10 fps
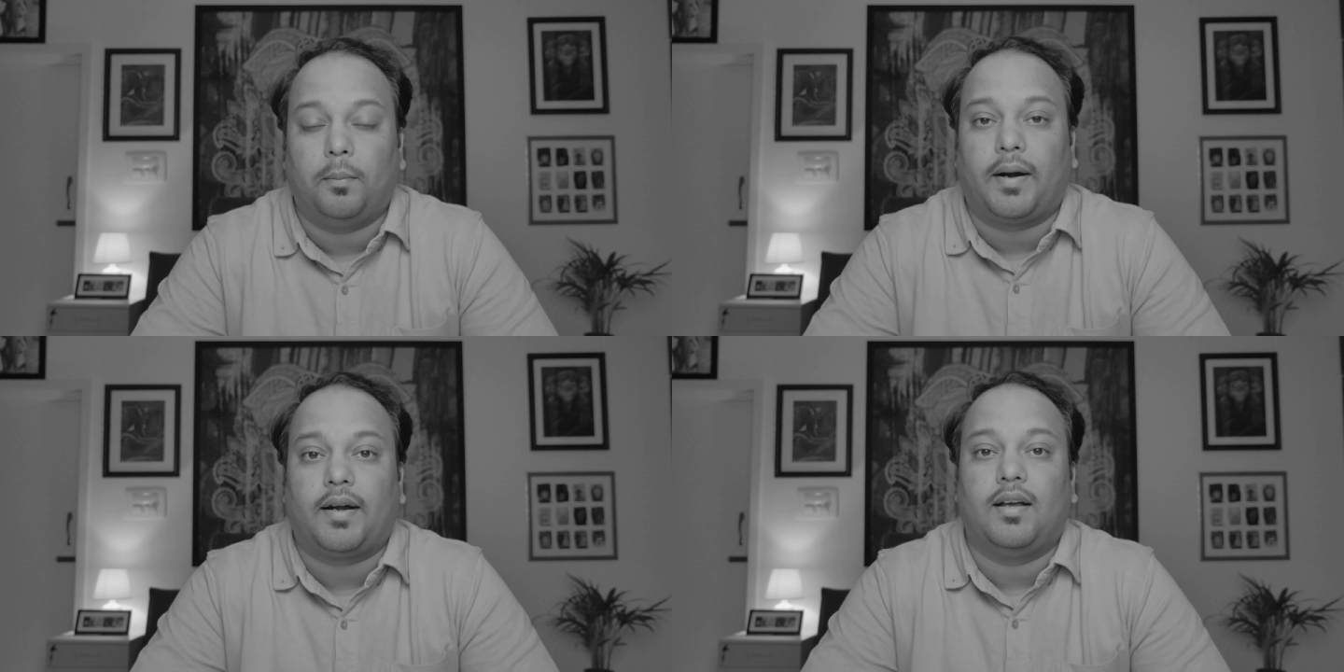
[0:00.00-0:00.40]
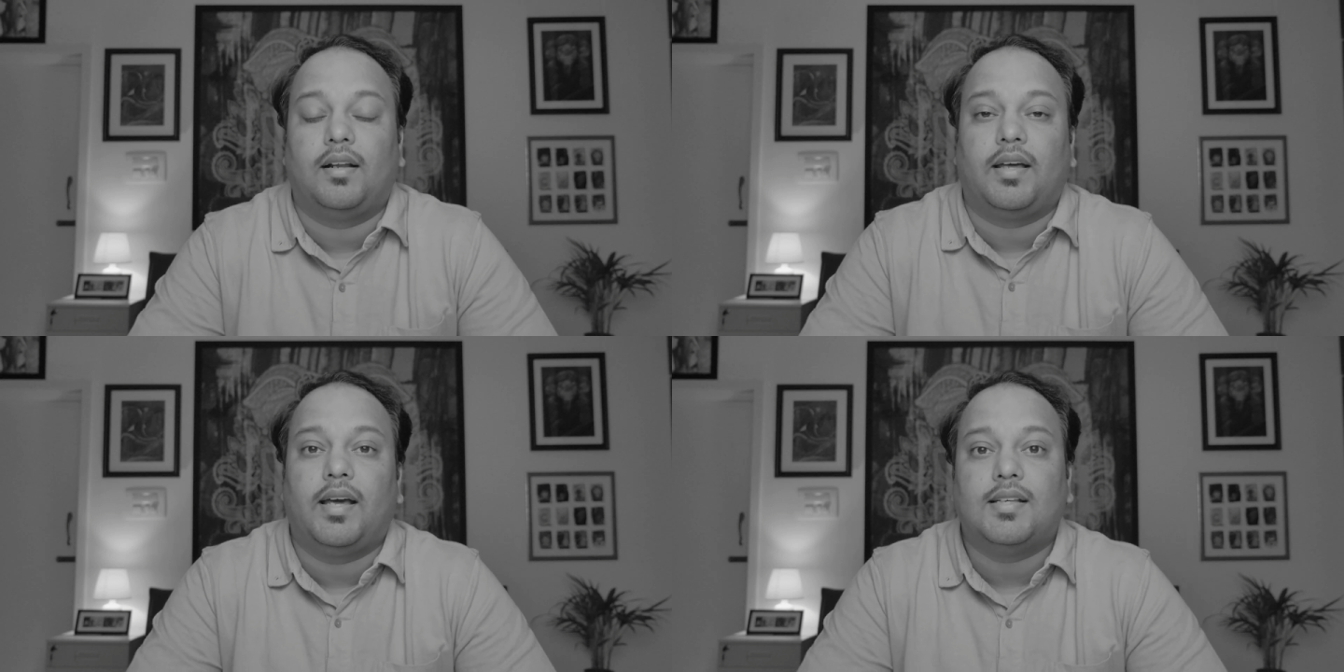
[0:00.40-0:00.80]
practical
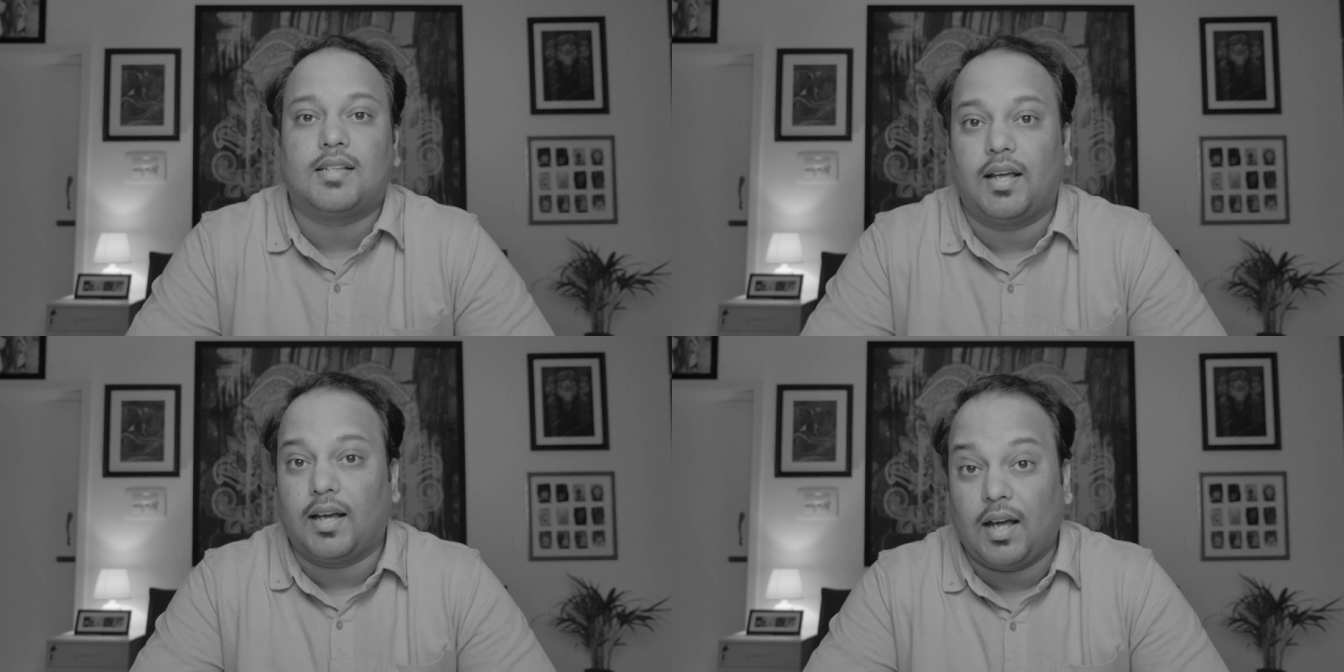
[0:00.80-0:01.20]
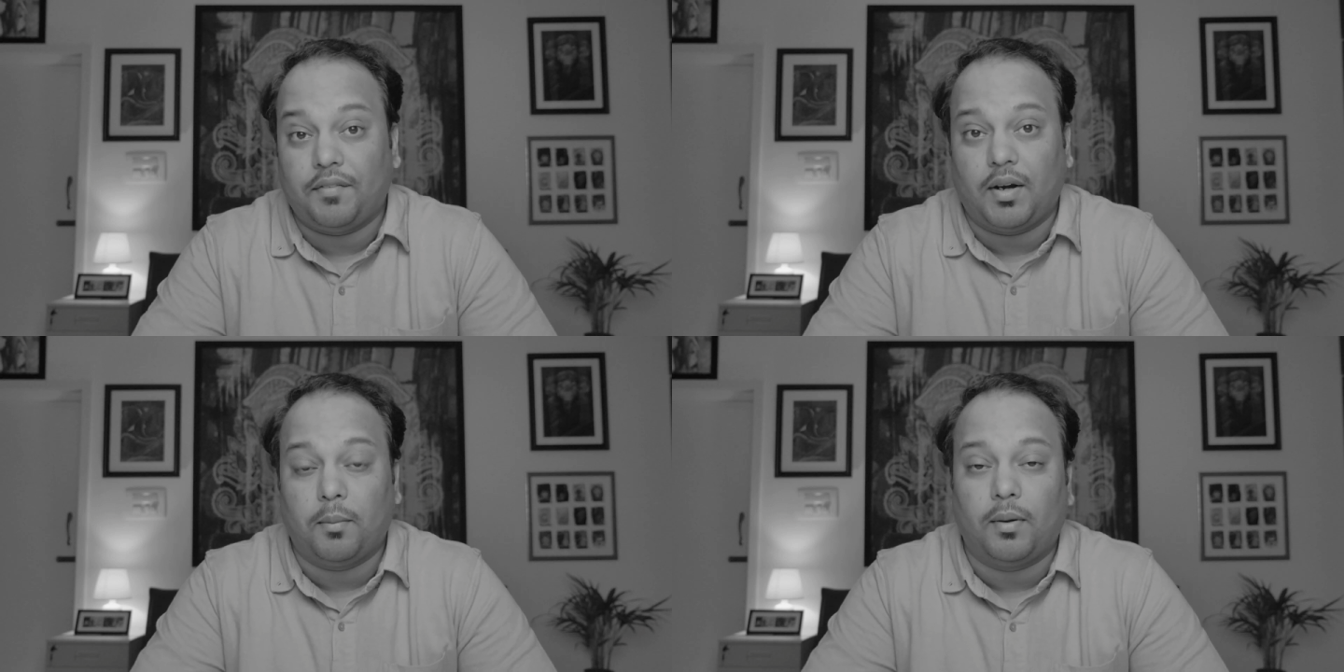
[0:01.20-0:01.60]
case, like I
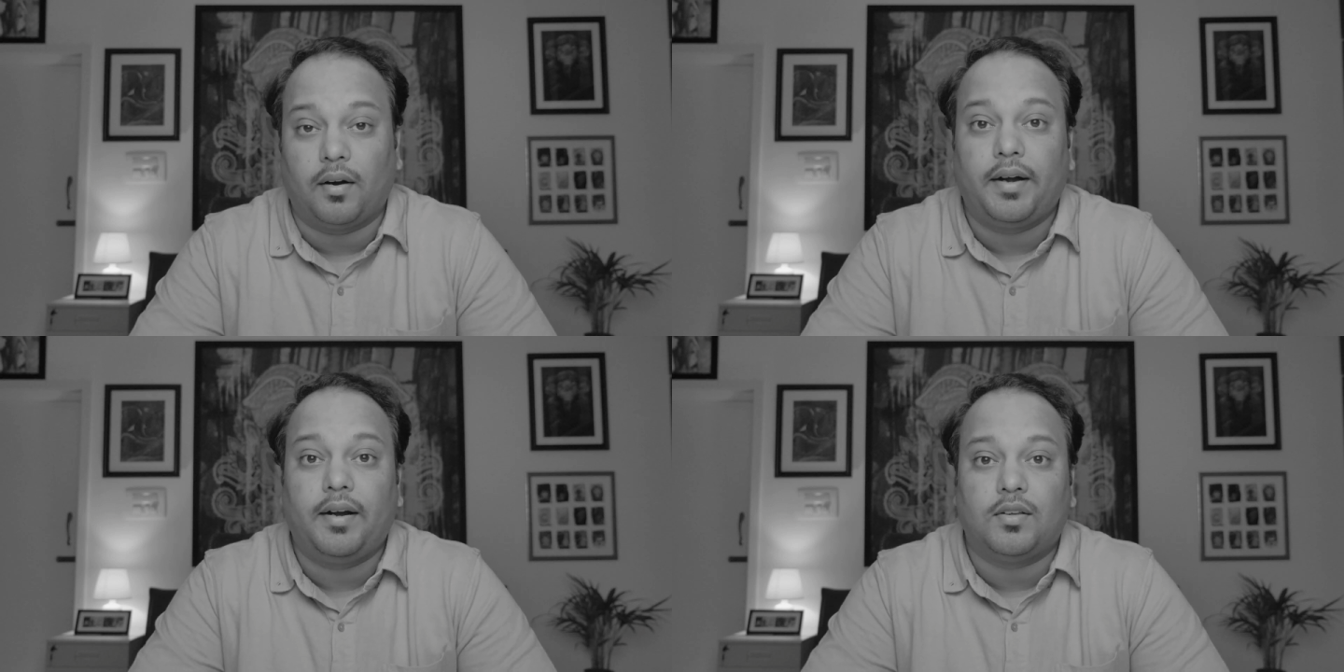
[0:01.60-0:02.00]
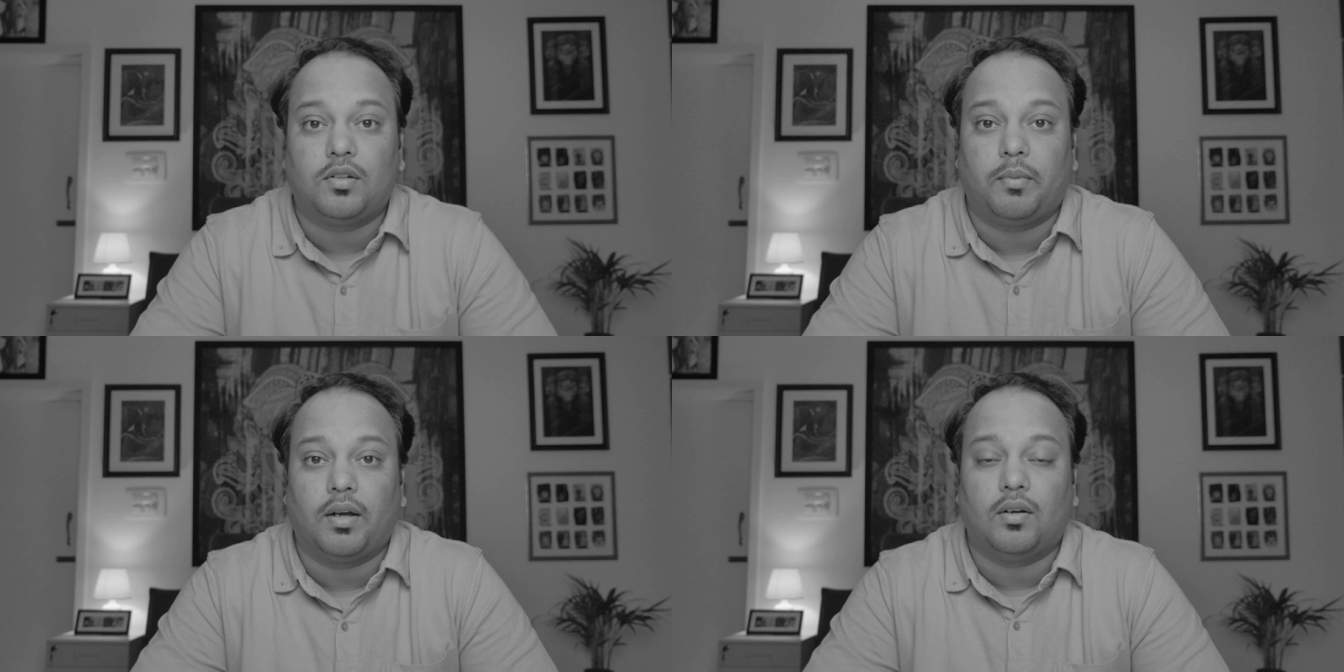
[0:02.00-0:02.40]
have a temple right next
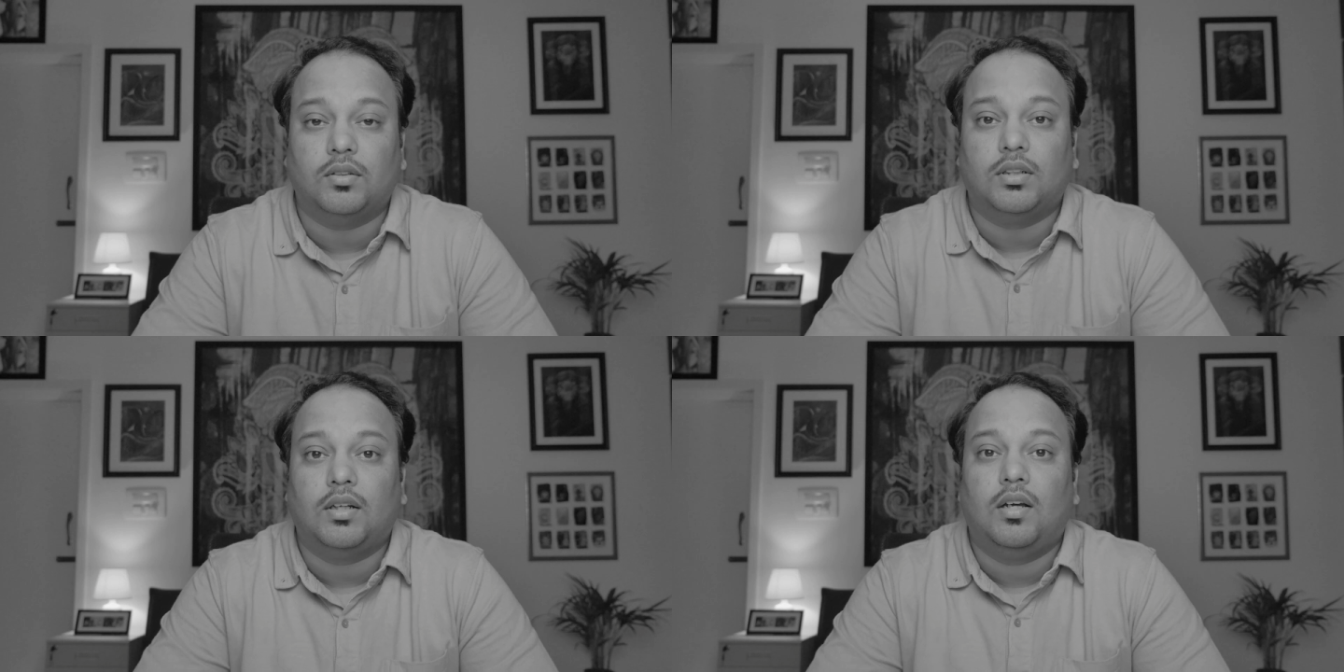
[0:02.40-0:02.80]
to my house.